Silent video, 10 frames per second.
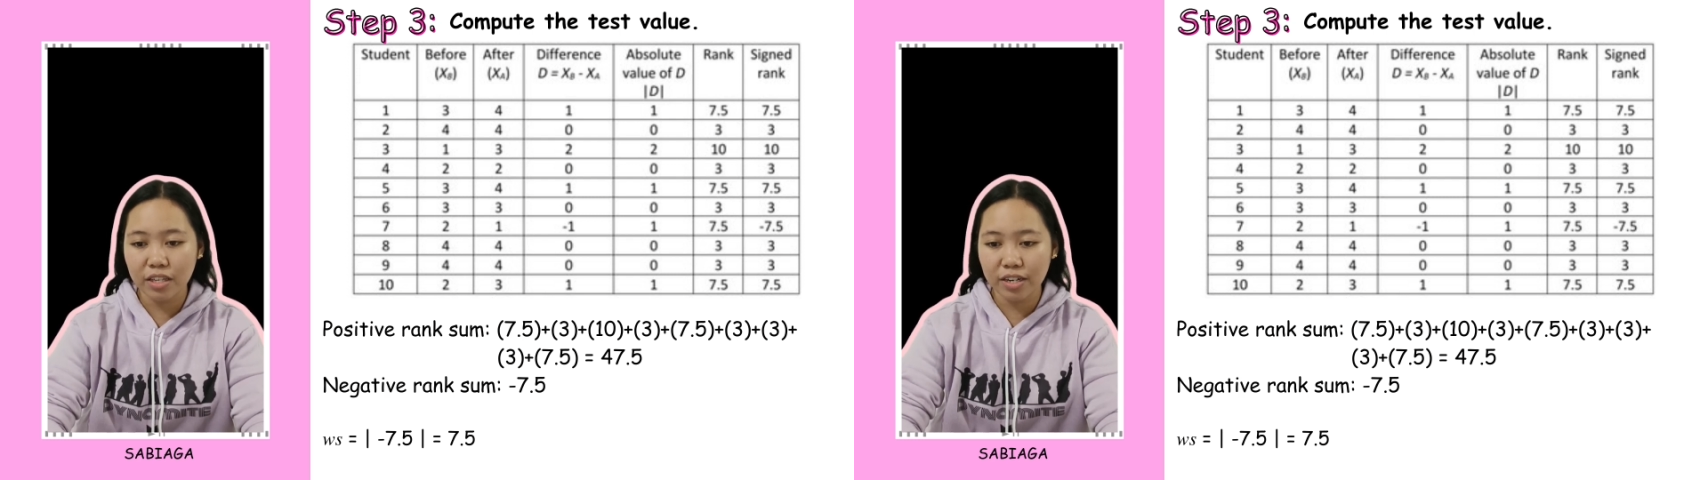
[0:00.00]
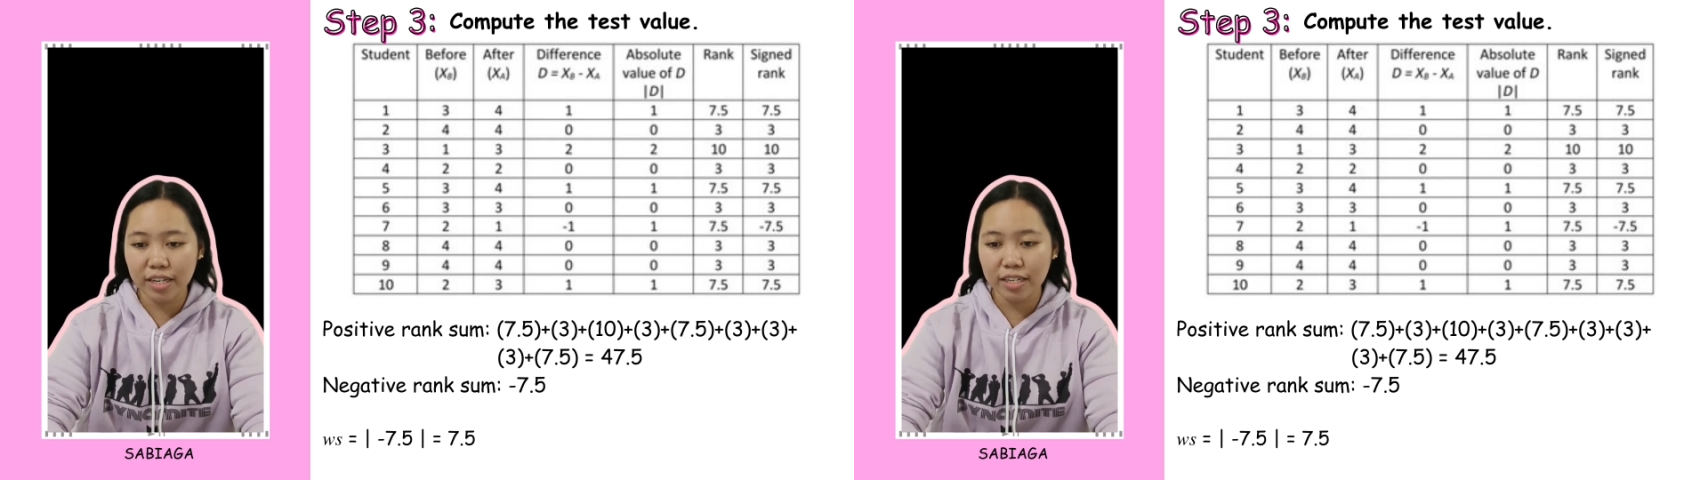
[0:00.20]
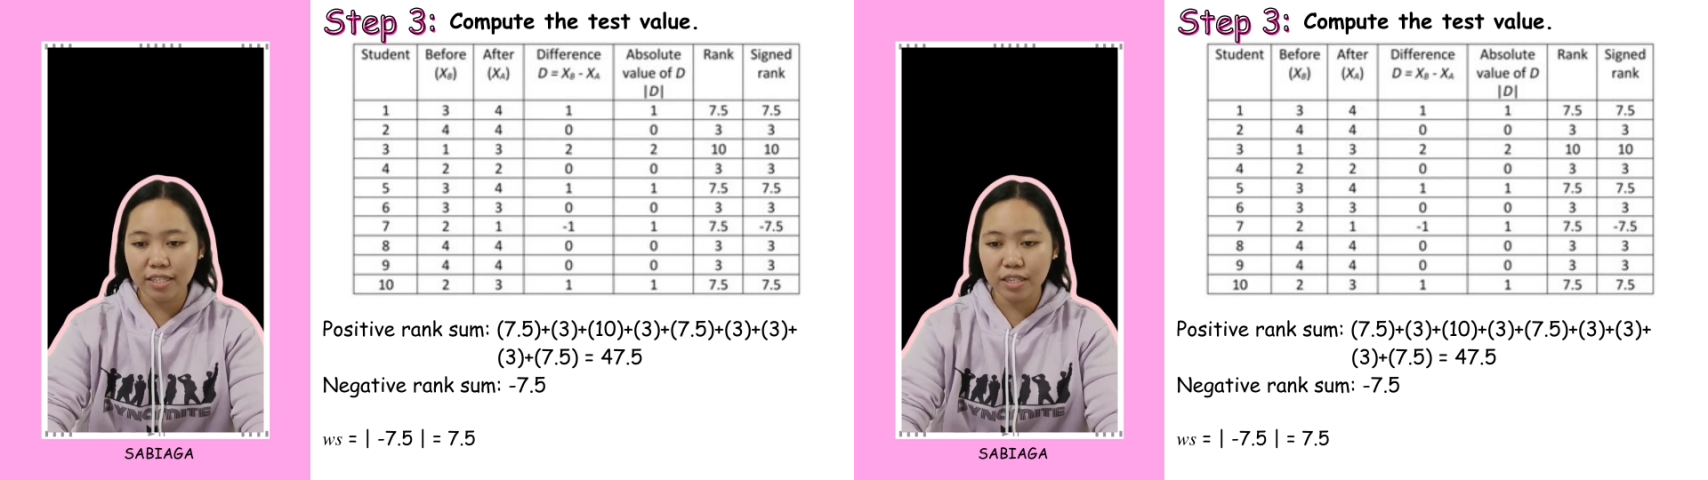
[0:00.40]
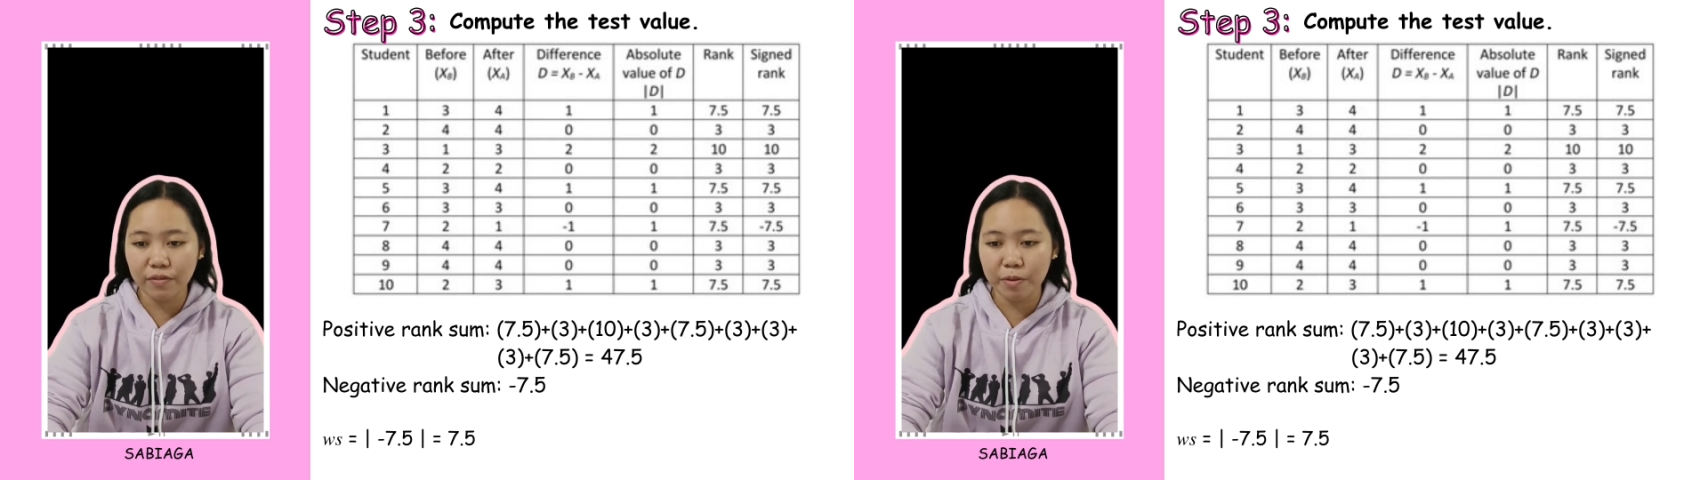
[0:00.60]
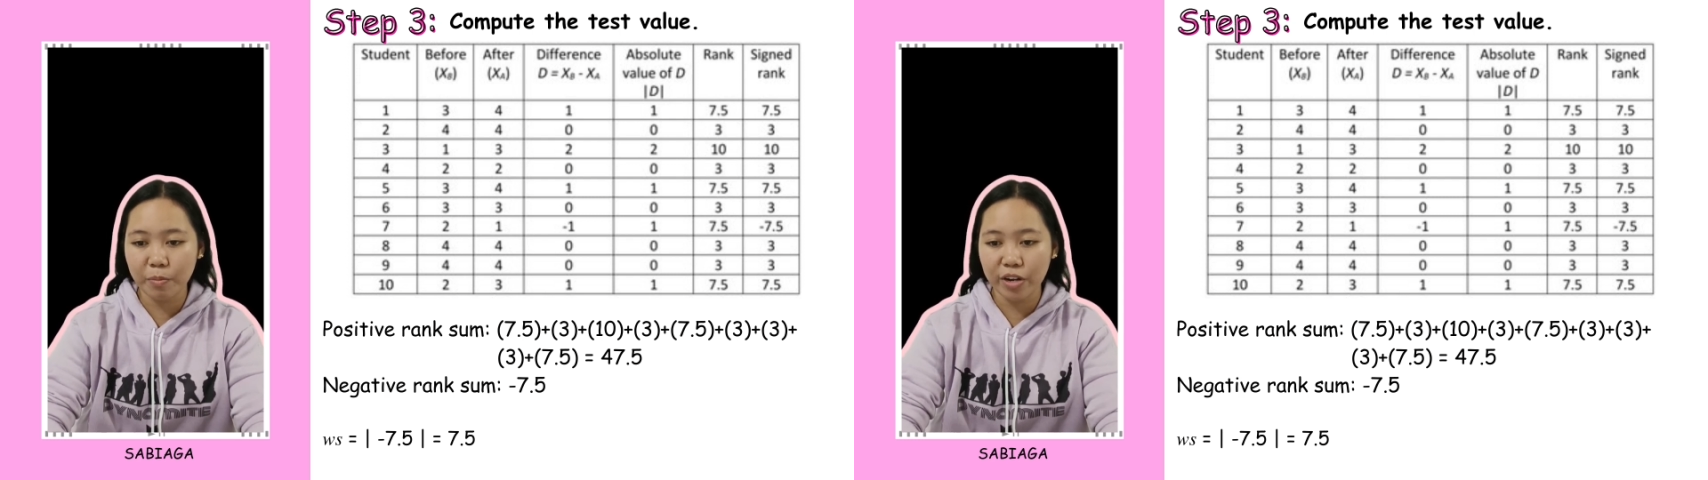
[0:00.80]
3,
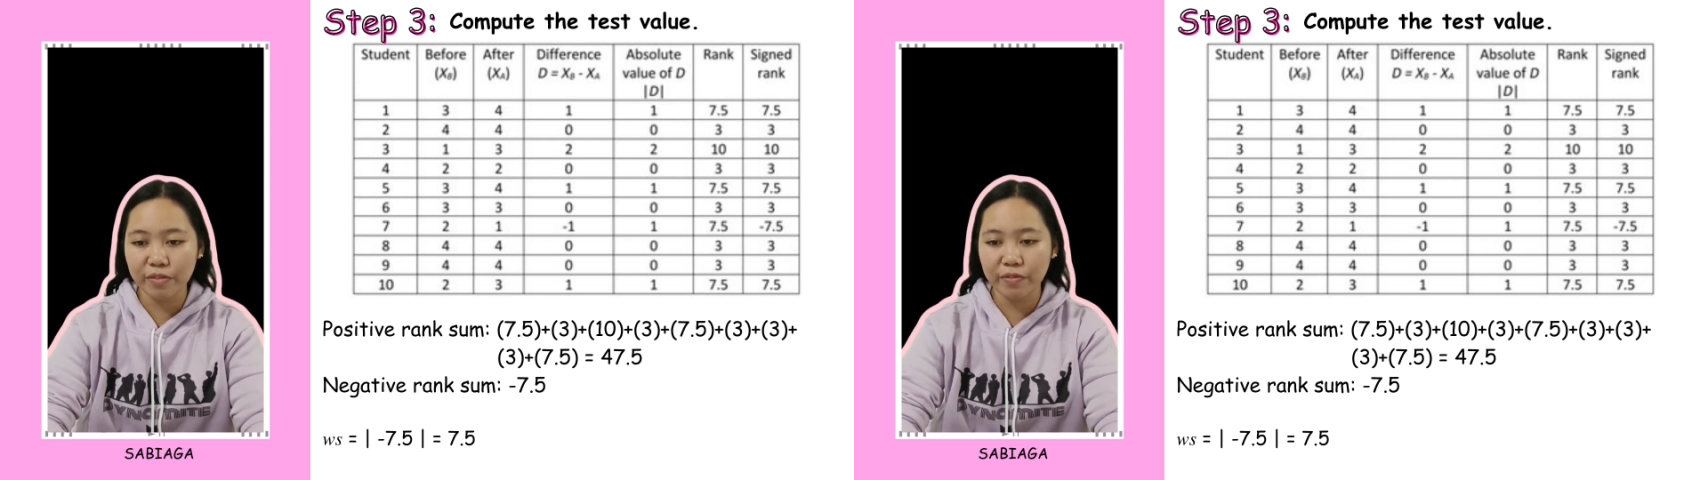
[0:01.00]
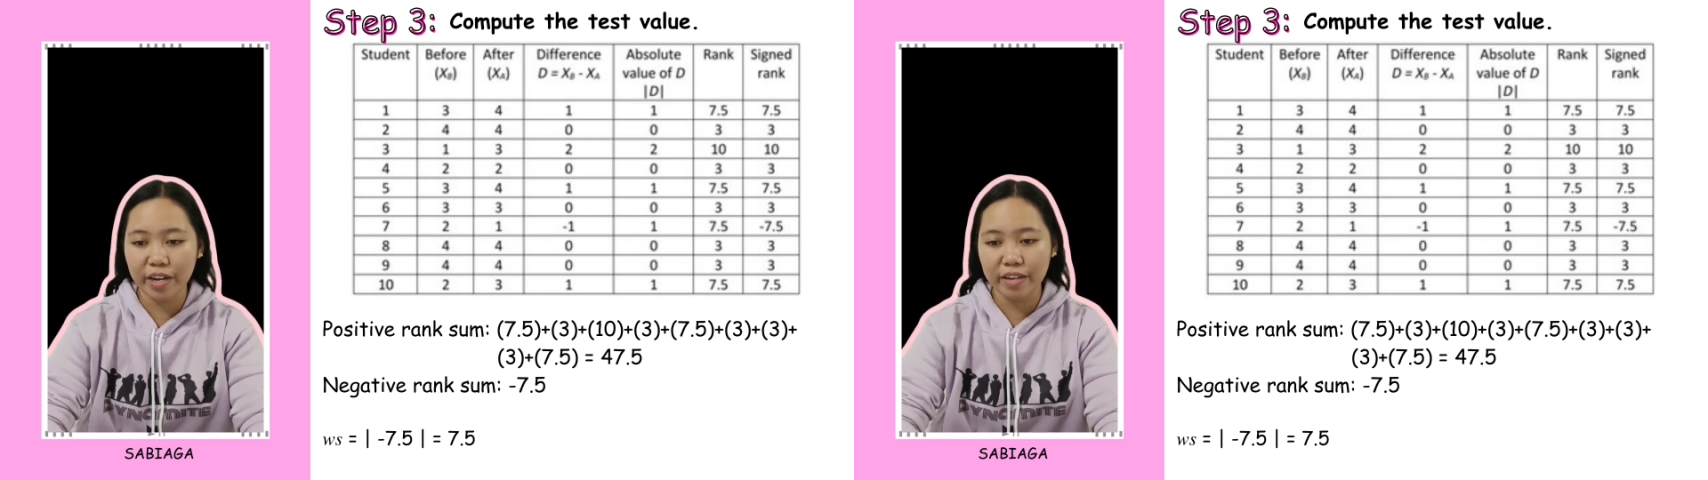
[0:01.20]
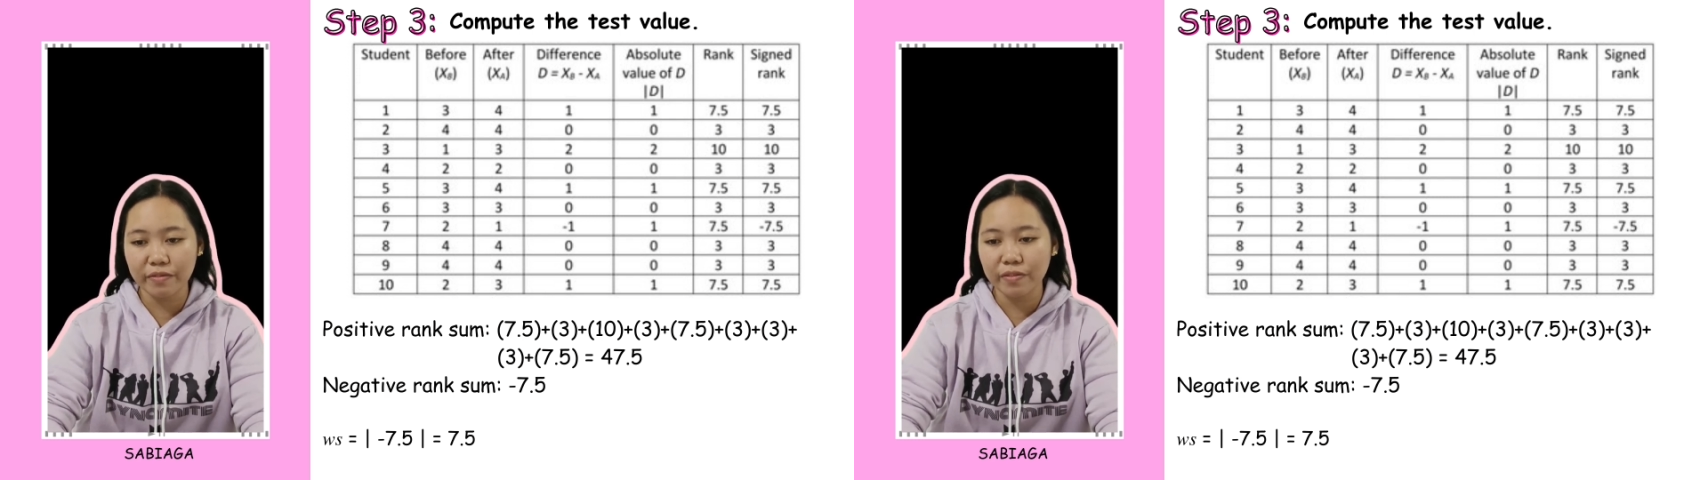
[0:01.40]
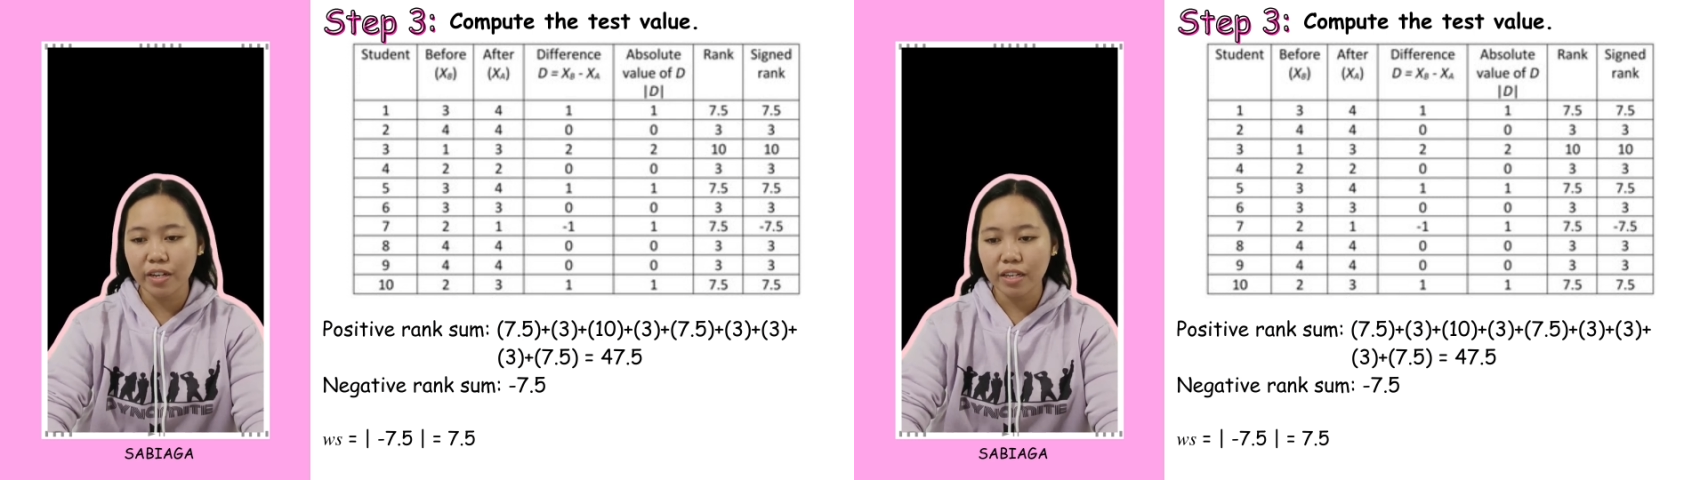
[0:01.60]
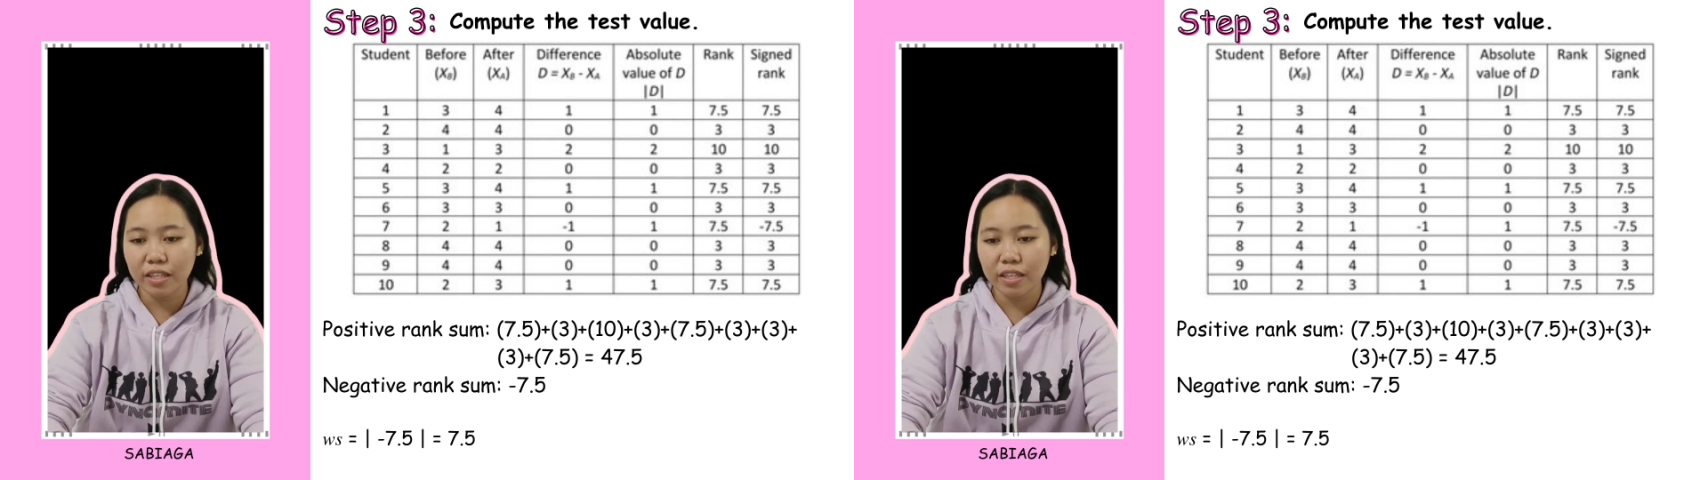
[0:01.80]
7.5,